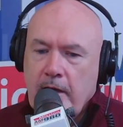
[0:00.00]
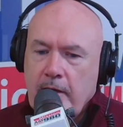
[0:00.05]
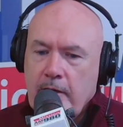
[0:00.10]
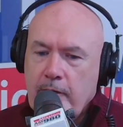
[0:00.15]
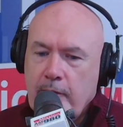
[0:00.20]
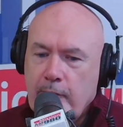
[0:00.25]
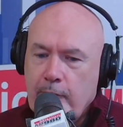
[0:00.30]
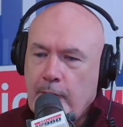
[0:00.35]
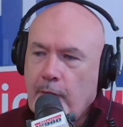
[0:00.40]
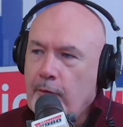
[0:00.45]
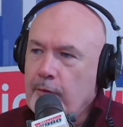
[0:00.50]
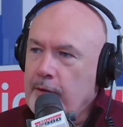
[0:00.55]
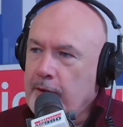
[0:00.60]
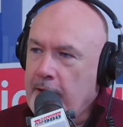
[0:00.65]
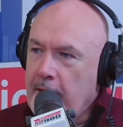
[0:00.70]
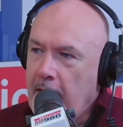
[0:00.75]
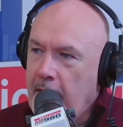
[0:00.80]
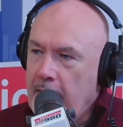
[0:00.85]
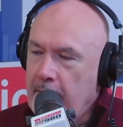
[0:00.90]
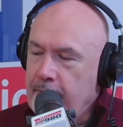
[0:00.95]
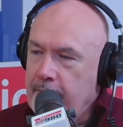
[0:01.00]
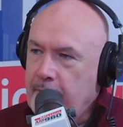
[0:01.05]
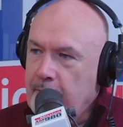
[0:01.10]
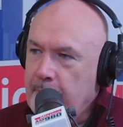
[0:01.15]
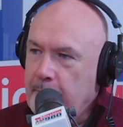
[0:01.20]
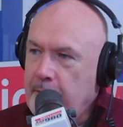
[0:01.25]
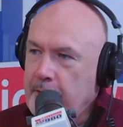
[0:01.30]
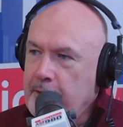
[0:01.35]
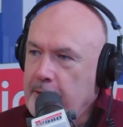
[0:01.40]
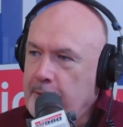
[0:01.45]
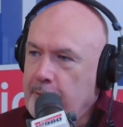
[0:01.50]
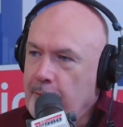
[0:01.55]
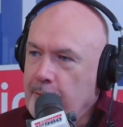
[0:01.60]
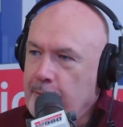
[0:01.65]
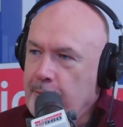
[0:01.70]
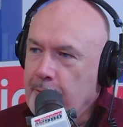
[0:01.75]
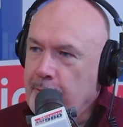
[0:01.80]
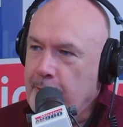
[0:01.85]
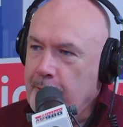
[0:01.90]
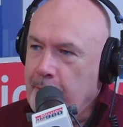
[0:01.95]
you know the golfer, but you don't
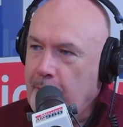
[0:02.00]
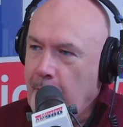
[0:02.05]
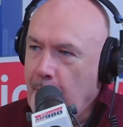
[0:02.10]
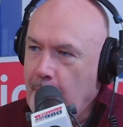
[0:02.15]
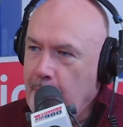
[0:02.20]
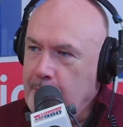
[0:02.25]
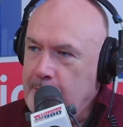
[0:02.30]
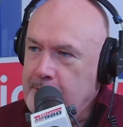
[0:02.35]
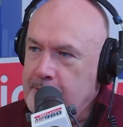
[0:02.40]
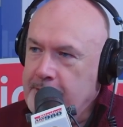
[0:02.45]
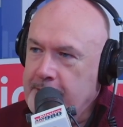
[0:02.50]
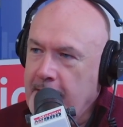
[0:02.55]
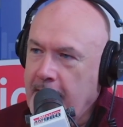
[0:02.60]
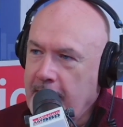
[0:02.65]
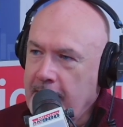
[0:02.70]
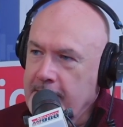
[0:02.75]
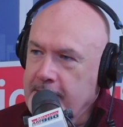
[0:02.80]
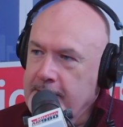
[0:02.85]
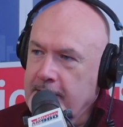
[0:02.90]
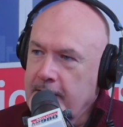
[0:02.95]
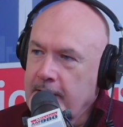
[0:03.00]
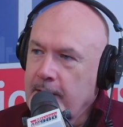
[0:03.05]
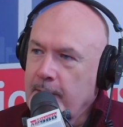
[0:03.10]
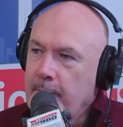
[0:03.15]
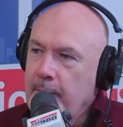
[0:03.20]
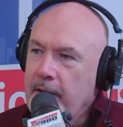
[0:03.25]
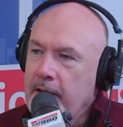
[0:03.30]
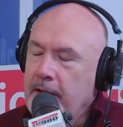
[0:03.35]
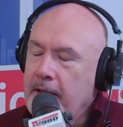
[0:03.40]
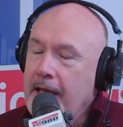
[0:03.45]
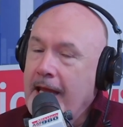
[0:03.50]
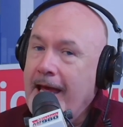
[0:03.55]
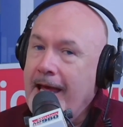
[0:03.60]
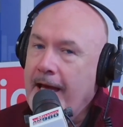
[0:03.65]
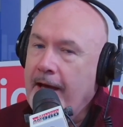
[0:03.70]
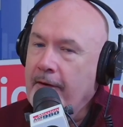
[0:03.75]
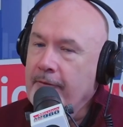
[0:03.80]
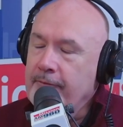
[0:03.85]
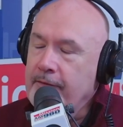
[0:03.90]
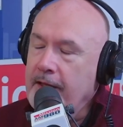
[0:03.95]
know the coach. Tell us a little bit
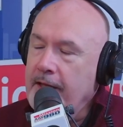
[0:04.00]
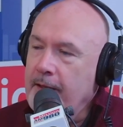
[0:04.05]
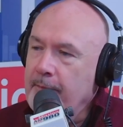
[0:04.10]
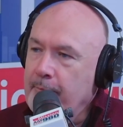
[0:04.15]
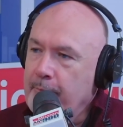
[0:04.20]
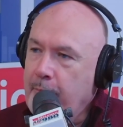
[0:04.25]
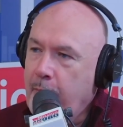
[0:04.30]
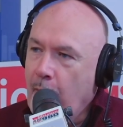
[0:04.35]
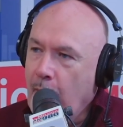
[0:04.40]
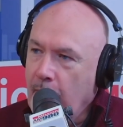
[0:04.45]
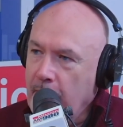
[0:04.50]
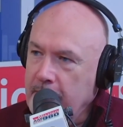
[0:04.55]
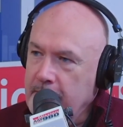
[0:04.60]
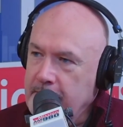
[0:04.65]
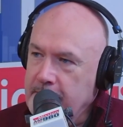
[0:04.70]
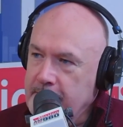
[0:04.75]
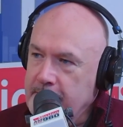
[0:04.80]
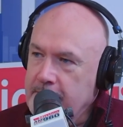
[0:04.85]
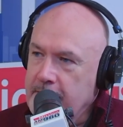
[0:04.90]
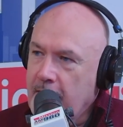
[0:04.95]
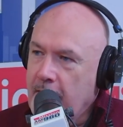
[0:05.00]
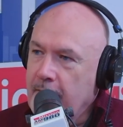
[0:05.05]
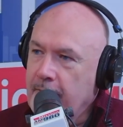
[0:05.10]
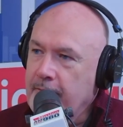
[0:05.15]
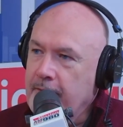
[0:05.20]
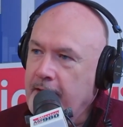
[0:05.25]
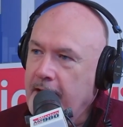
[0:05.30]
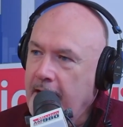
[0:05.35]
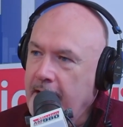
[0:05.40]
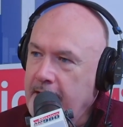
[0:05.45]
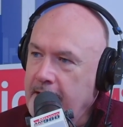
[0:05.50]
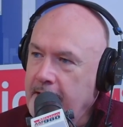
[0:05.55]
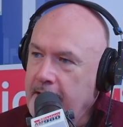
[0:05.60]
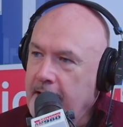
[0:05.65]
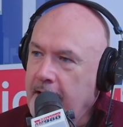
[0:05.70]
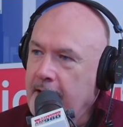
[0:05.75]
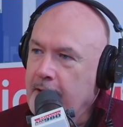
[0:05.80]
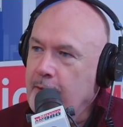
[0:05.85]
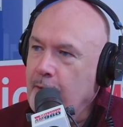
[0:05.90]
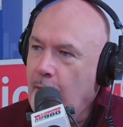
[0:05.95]
of the importance of getting
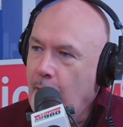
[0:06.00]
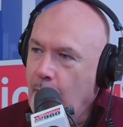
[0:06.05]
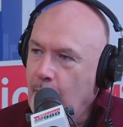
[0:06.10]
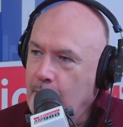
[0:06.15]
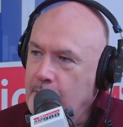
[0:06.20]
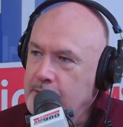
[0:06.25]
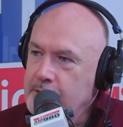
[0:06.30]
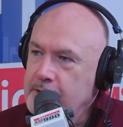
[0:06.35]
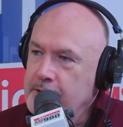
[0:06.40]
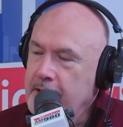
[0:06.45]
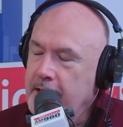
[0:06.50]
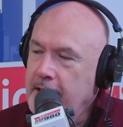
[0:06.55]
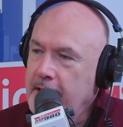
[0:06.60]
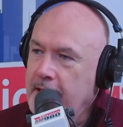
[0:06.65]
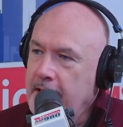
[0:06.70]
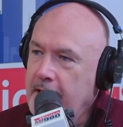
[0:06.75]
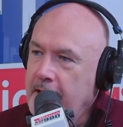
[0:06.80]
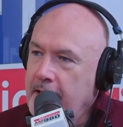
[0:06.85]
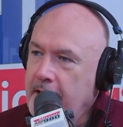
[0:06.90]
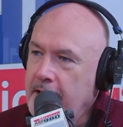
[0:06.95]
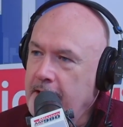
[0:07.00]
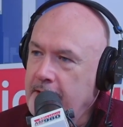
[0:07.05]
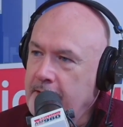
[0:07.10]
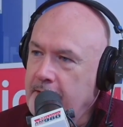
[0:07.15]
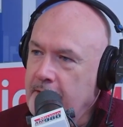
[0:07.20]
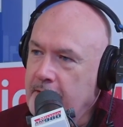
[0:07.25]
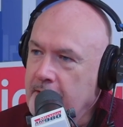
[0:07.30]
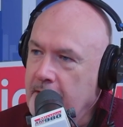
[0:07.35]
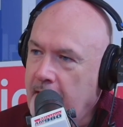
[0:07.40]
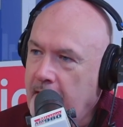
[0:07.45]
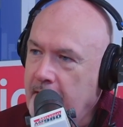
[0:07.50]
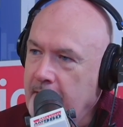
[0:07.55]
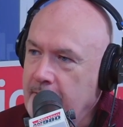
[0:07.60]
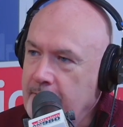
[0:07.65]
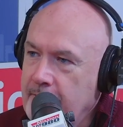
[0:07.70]
a coach in your life.